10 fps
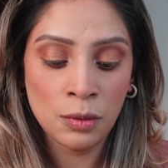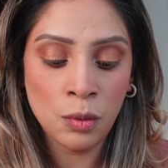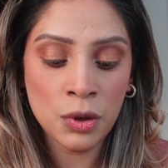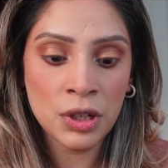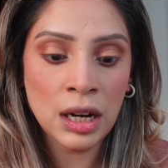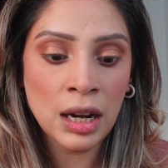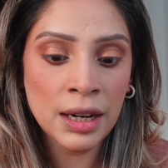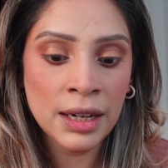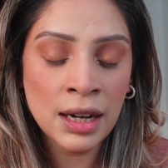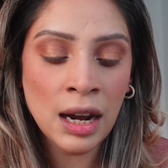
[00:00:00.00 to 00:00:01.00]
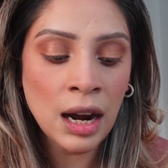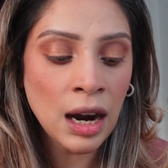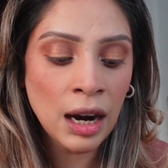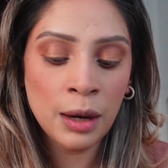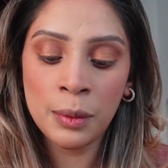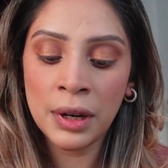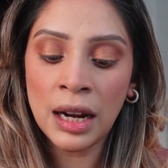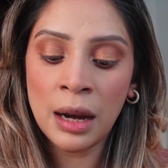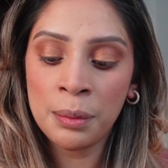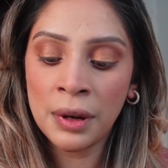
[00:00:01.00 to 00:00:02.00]
waterline, I will
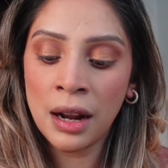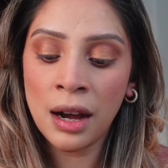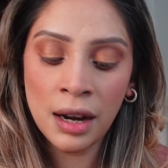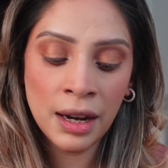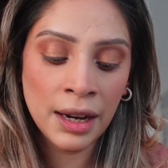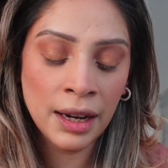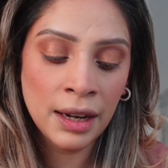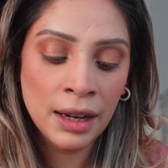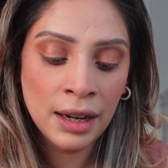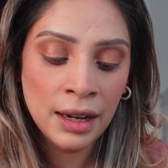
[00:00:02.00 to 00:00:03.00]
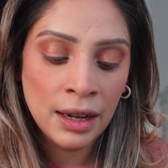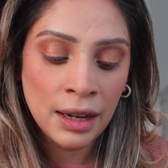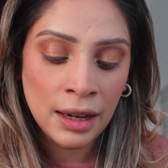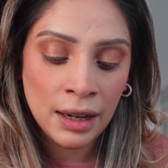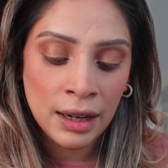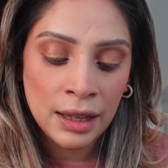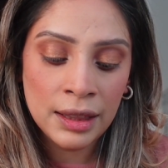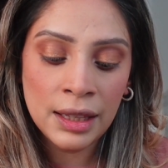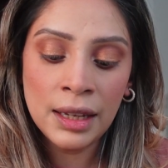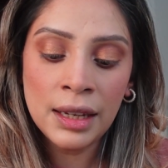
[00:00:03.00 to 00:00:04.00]
apply
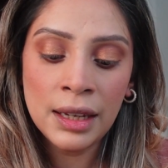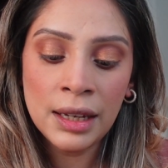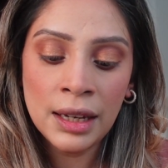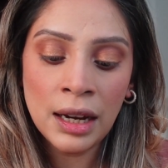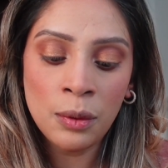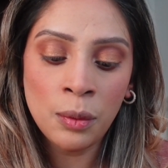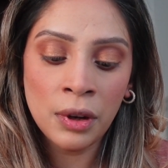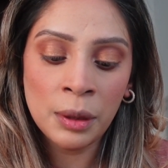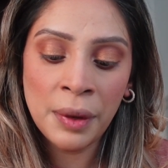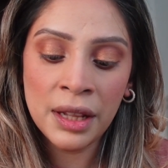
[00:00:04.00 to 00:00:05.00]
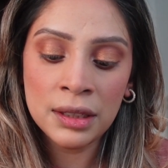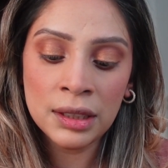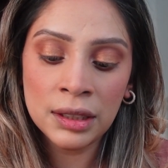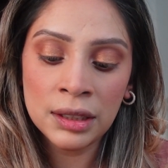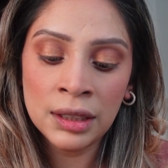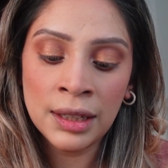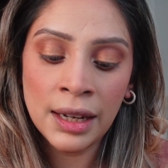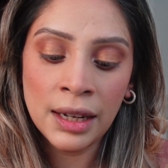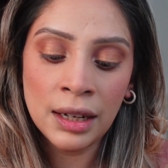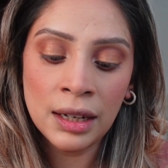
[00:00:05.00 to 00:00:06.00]
the water pencil
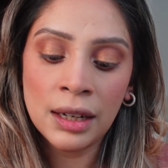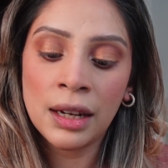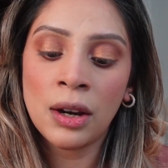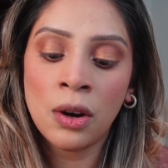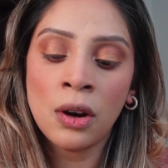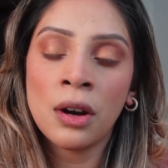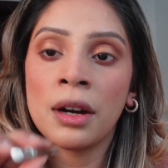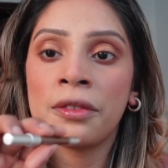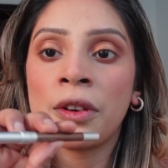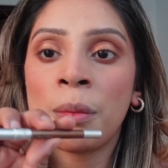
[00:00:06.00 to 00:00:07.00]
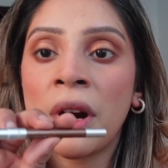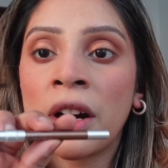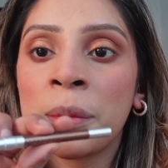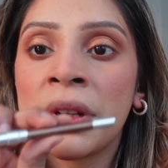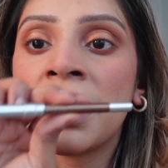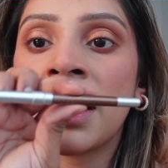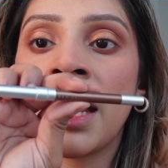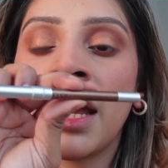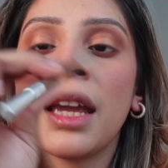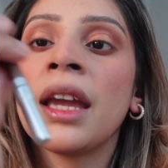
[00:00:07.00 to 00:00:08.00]
from Urban
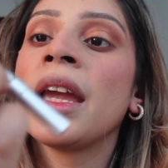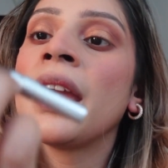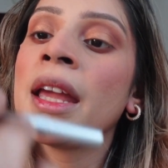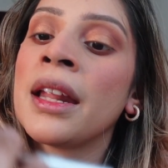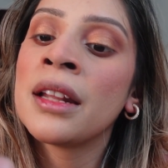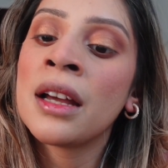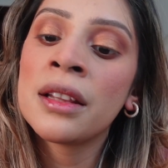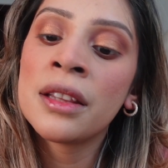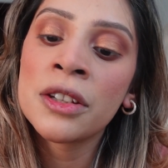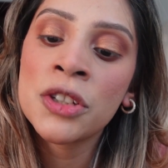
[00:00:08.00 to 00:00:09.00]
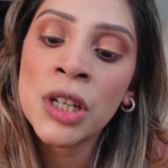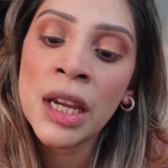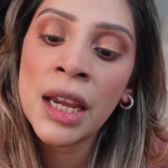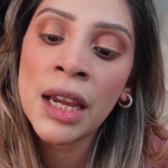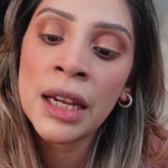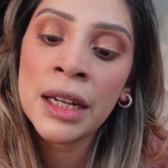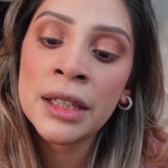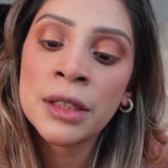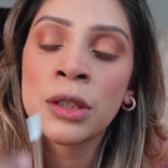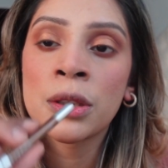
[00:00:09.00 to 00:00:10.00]
Decay in the shade